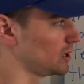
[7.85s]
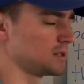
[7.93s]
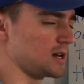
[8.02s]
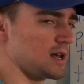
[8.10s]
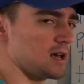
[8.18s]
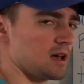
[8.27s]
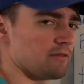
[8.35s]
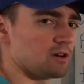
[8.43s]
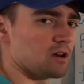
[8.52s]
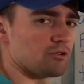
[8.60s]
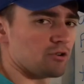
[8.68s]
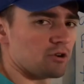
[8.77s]
Today I have
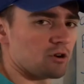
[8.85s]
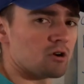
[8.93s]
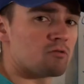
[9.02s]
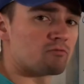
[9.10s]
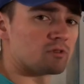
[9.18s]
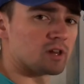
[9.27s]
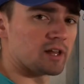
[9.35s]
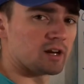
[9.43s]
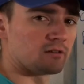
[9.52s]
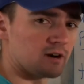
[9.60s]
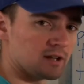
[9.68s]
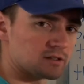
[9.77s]
another
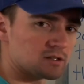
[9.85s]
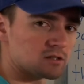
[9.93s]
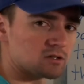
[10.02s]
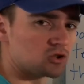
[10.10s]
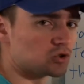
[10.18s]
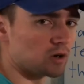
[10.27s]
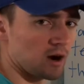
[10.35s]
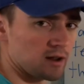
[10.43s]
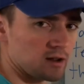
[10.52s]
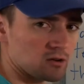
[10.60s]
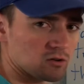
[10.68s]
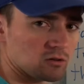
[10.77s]
related rates
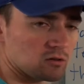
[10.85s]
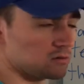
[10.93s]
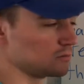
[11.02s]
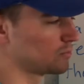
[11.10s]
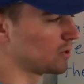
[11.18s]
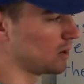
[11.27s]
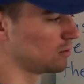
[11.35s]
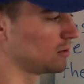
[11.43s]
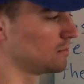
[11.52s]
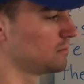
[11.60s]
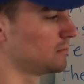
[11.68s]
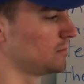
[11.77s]
triangle problem,